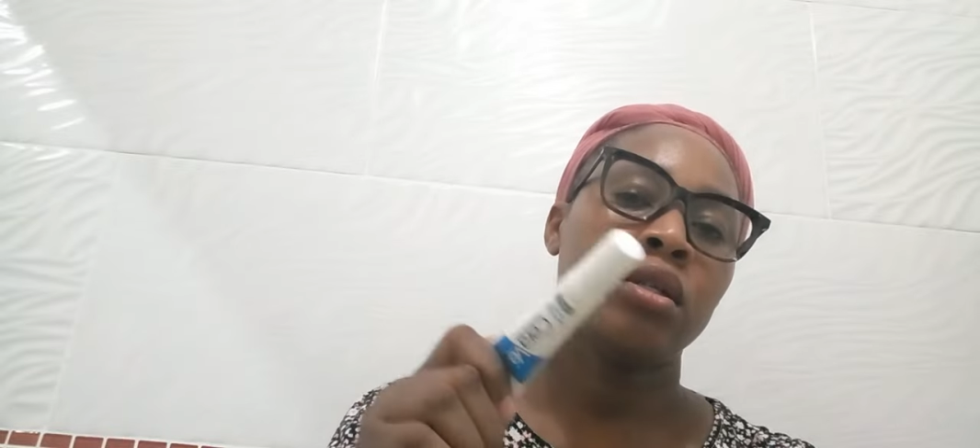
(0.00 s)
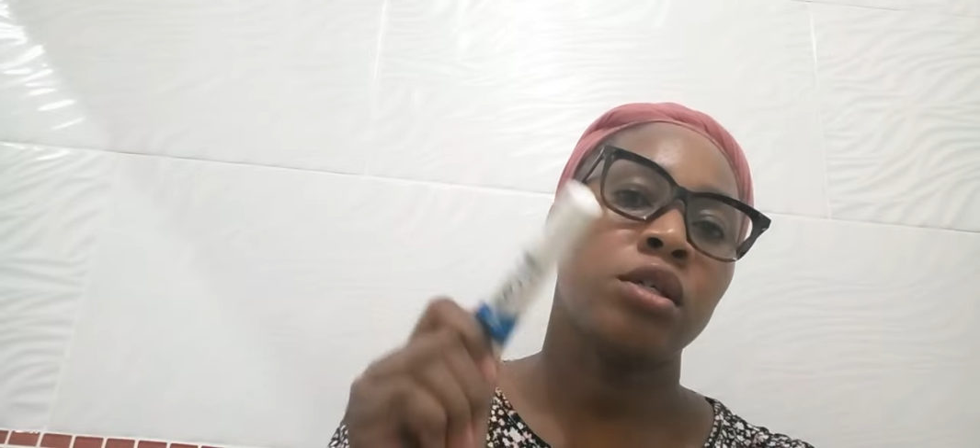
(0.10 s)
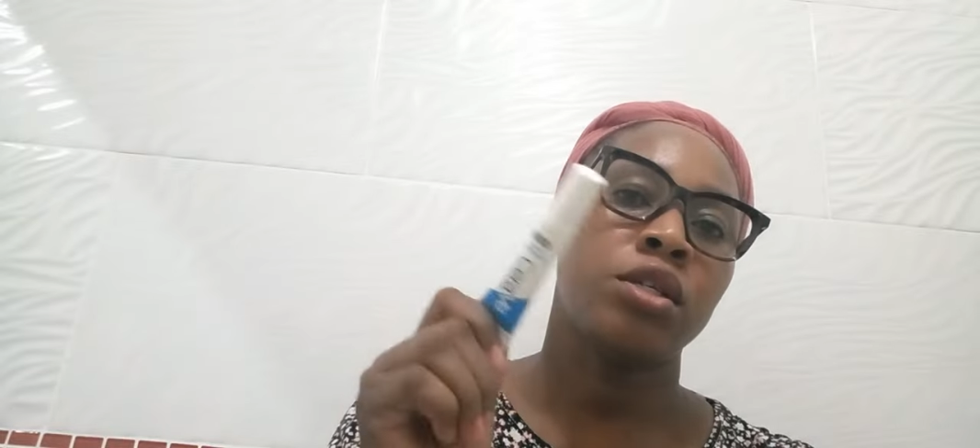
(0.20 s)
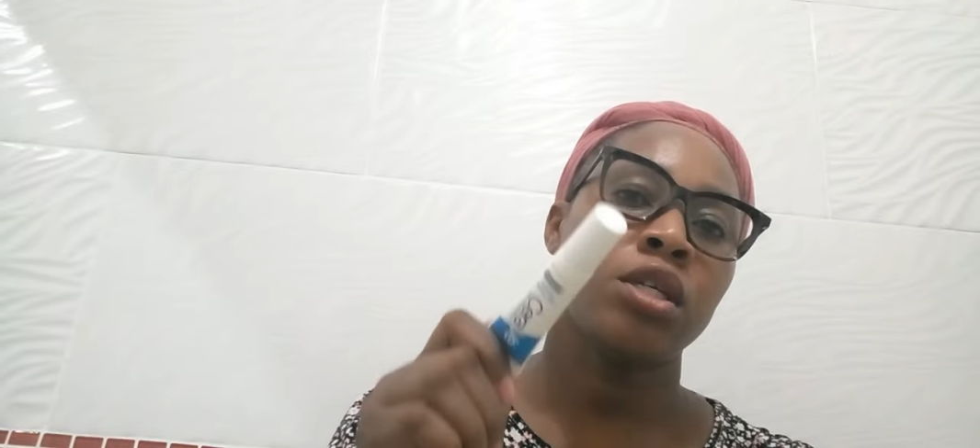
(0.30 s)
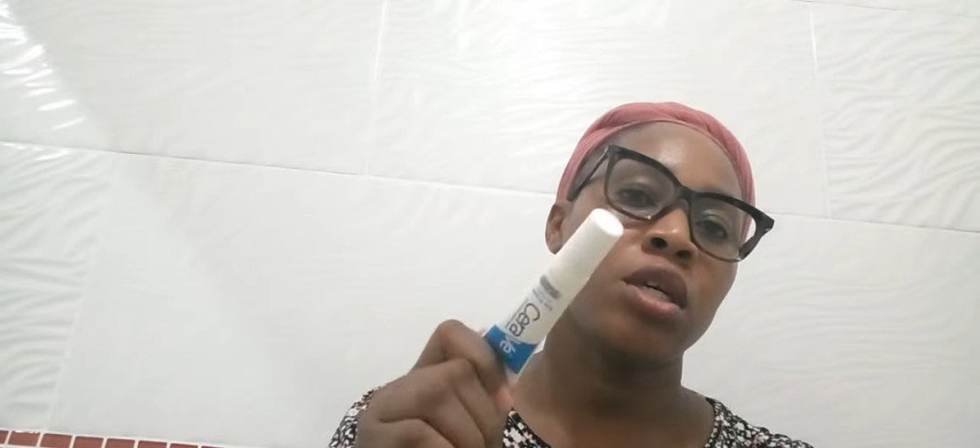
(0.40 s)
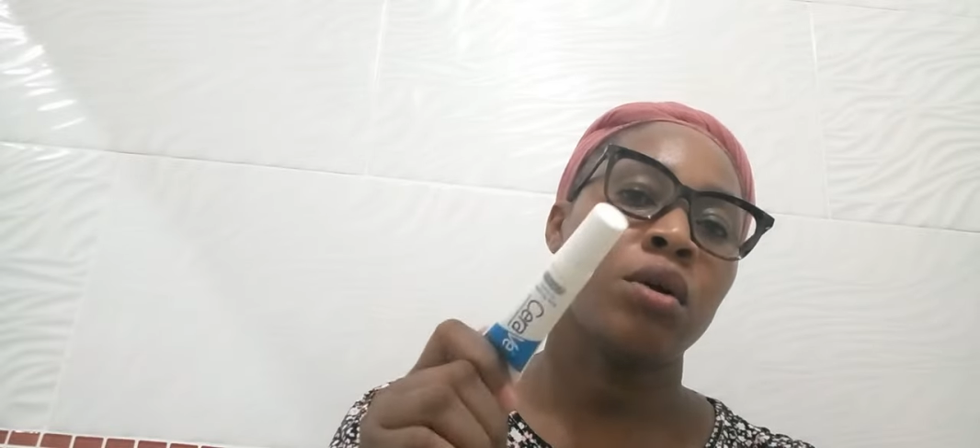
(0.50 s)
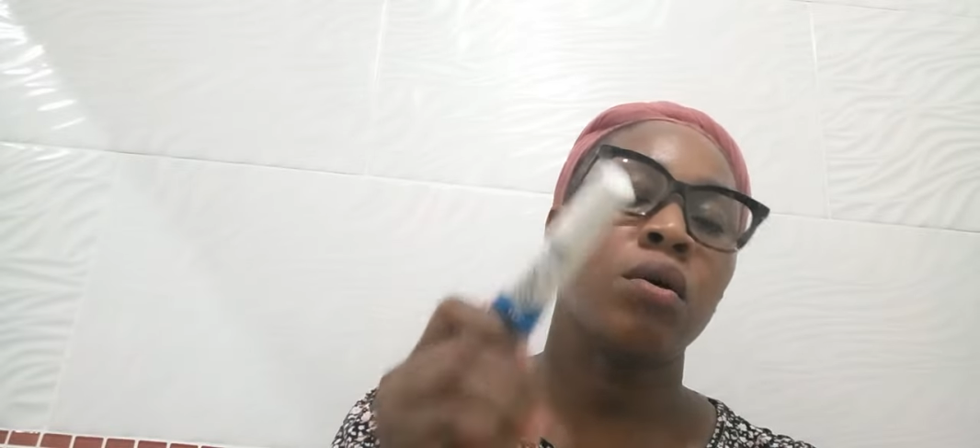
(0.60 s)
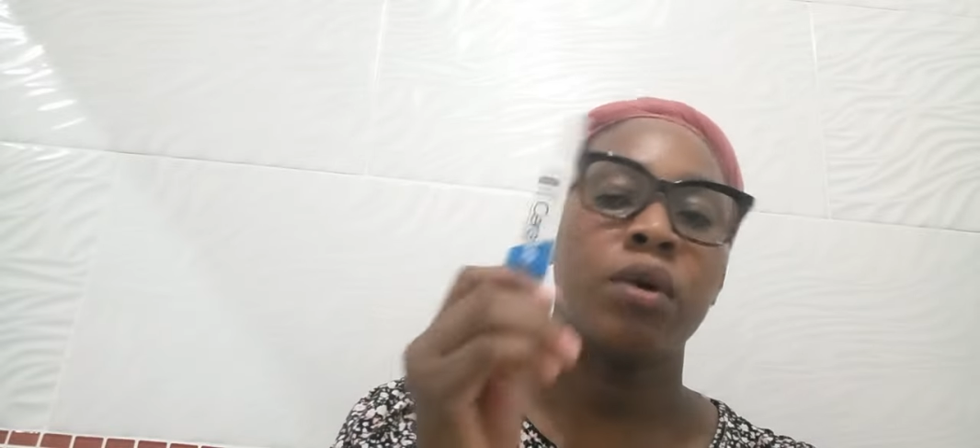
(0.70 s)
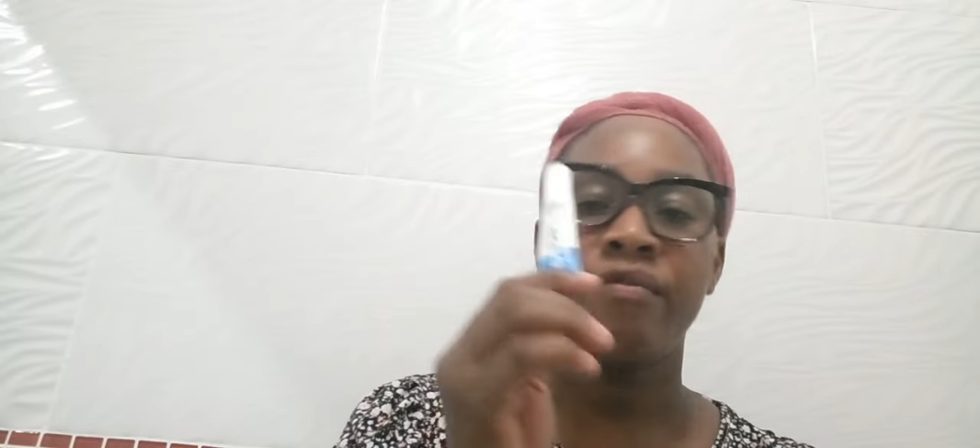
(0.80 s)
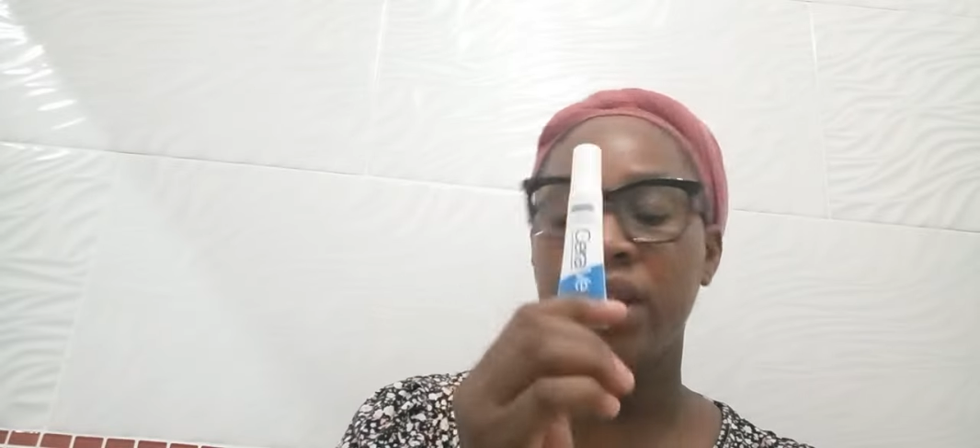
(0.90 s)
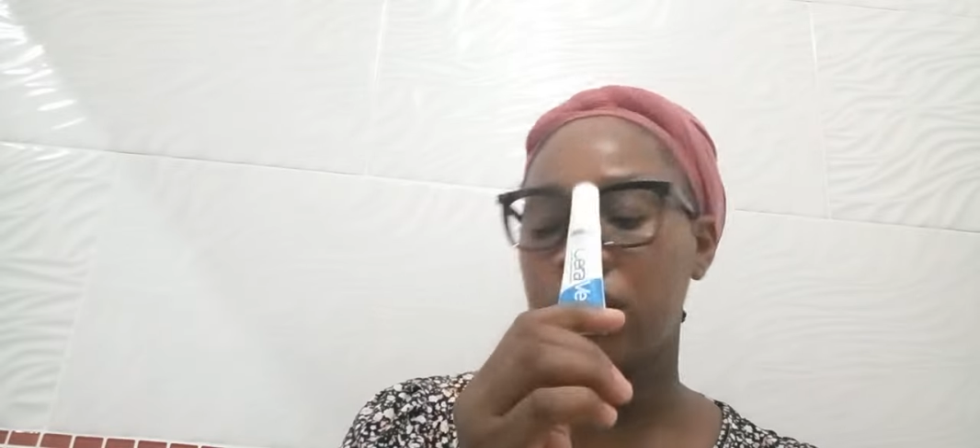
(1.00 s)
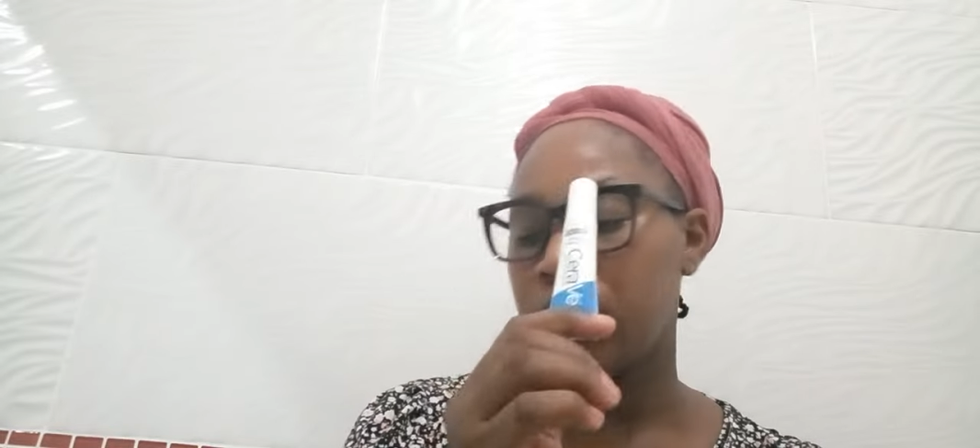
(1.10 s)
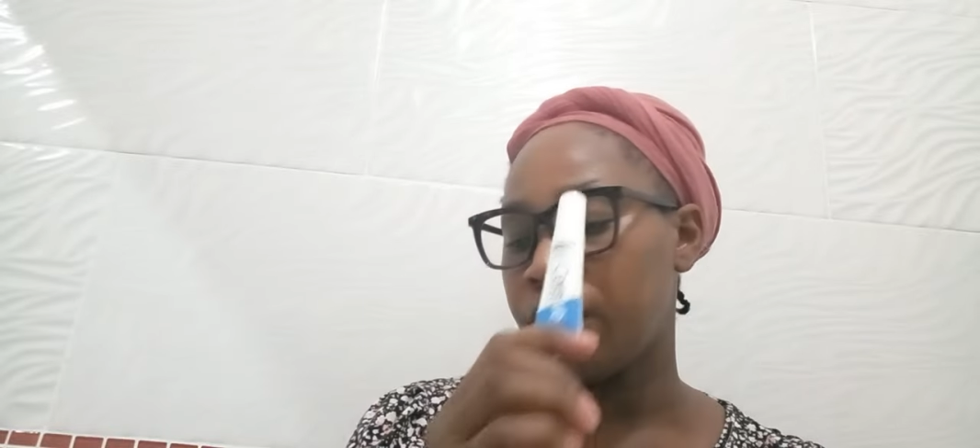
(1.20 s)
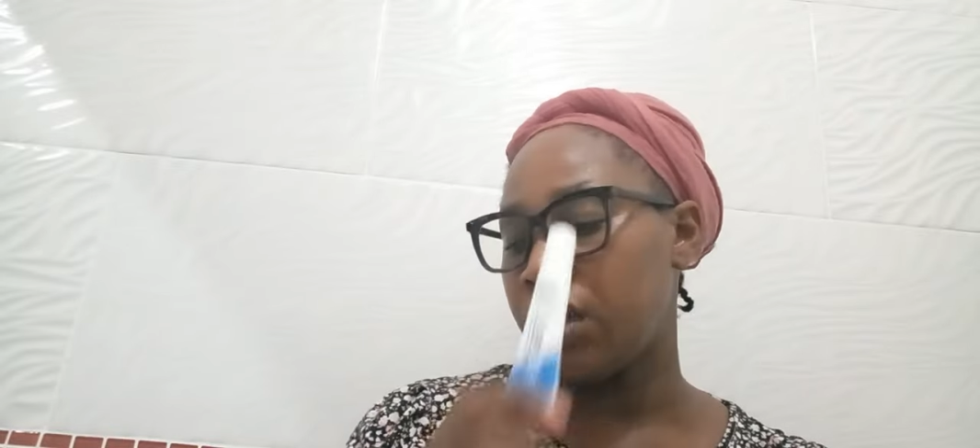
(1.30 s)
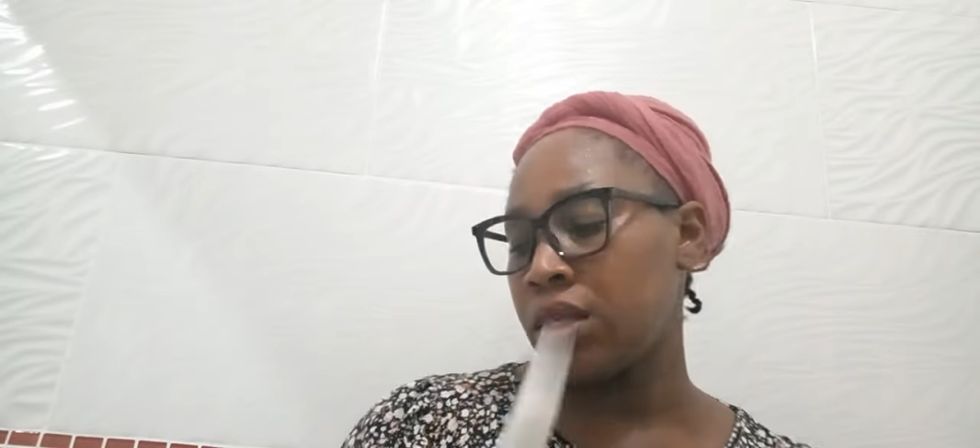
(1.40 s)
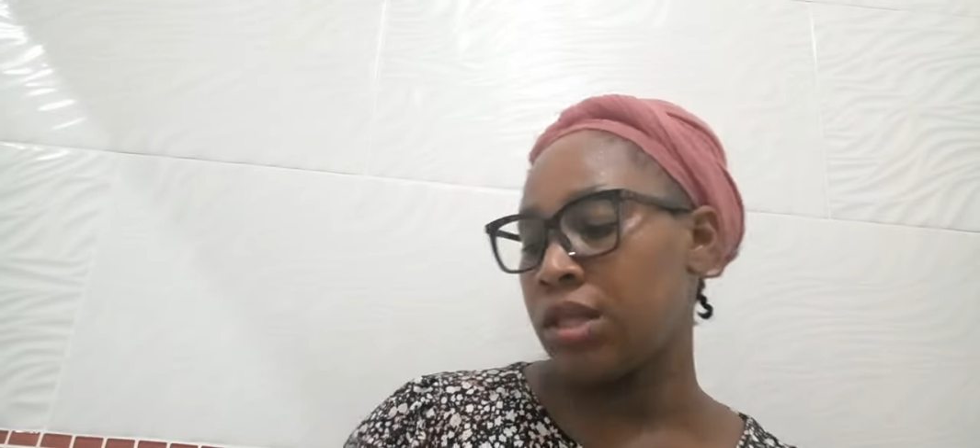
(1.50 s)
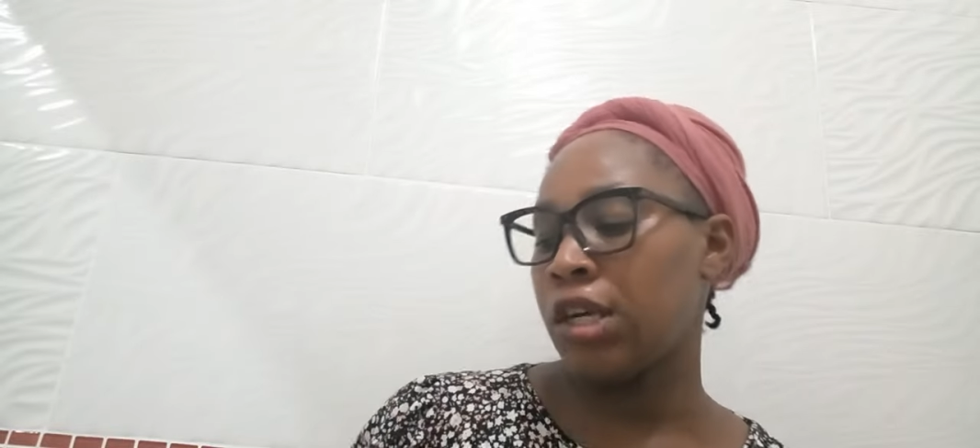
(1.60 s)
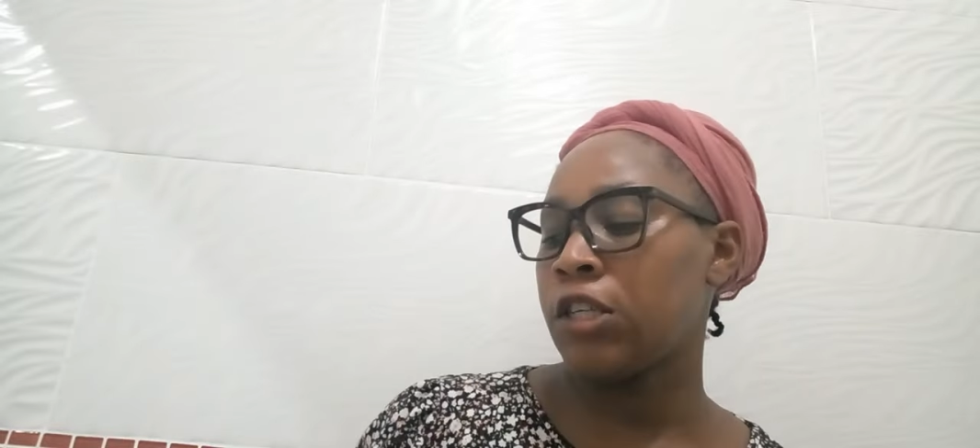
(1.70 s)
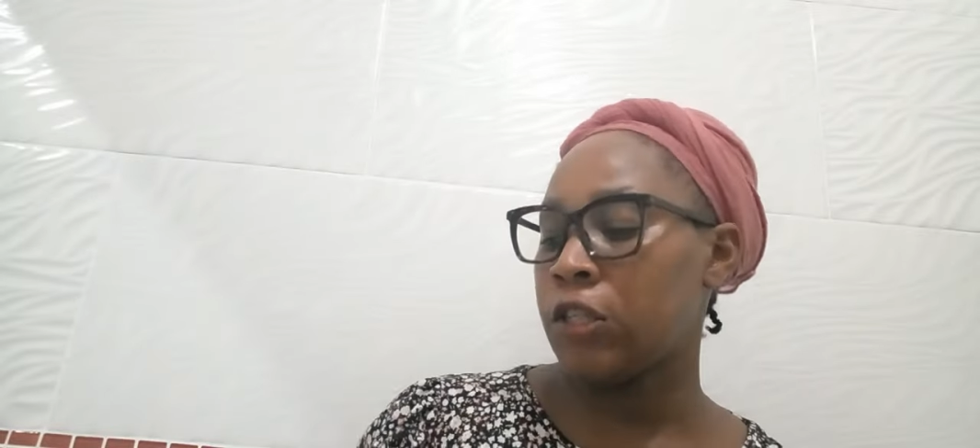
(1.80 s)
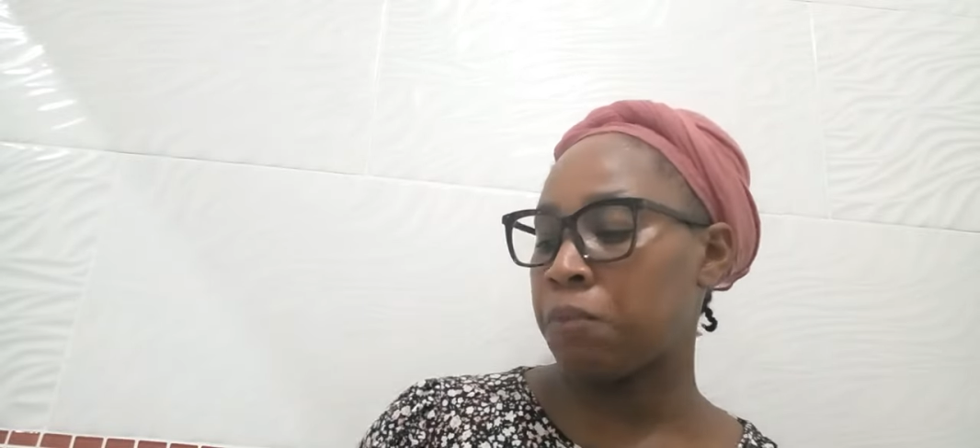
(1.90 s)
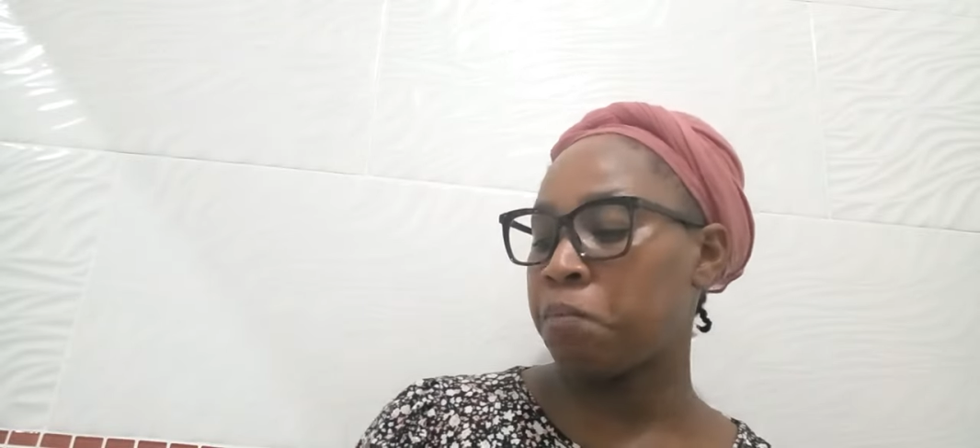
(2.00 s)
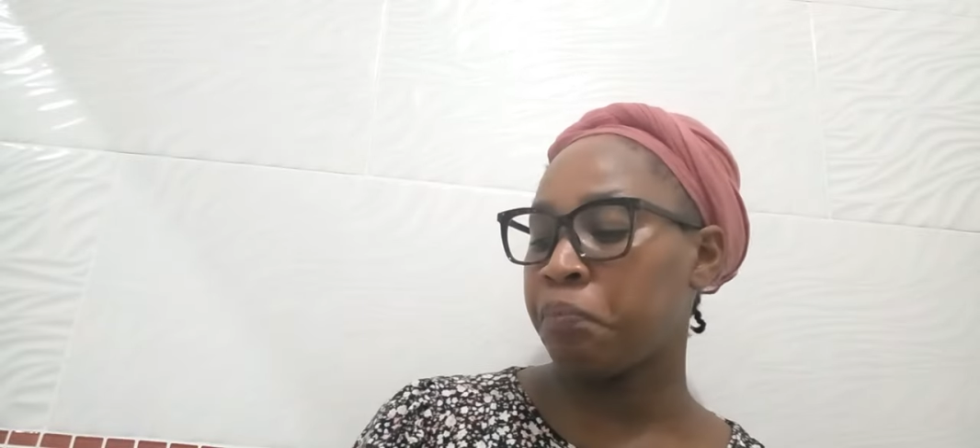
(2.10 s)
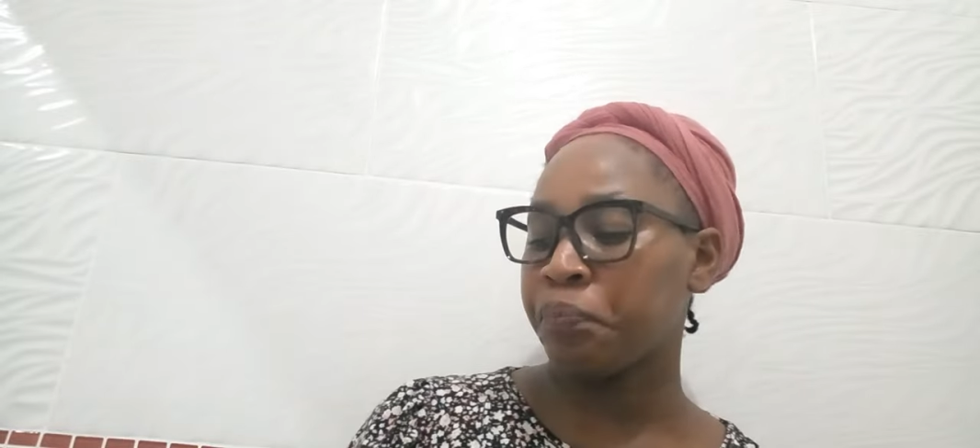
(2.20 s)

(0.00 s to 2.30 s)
to see how effective this is.